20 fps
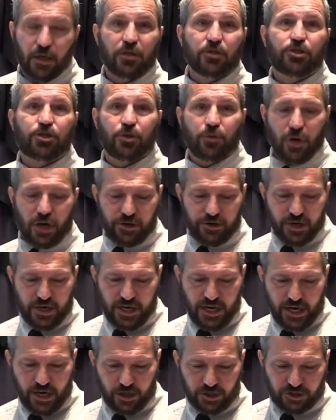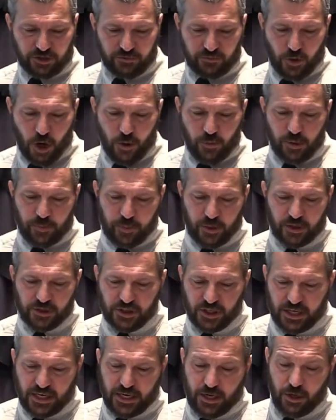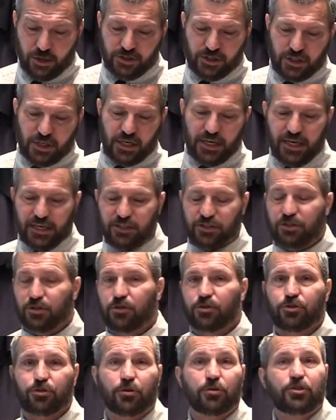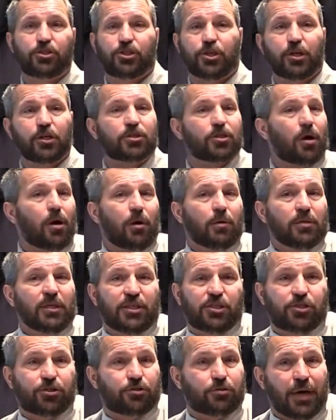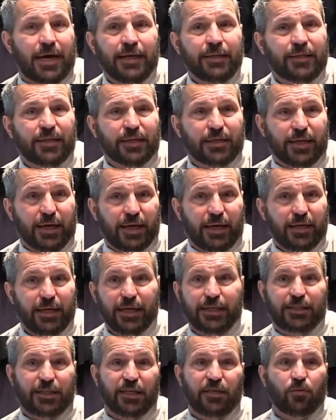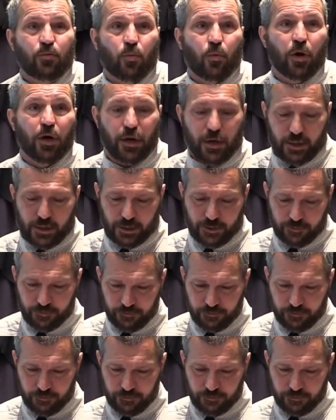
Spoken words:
200 years of Roman persecution against the true church only strengthened it. It didn't work.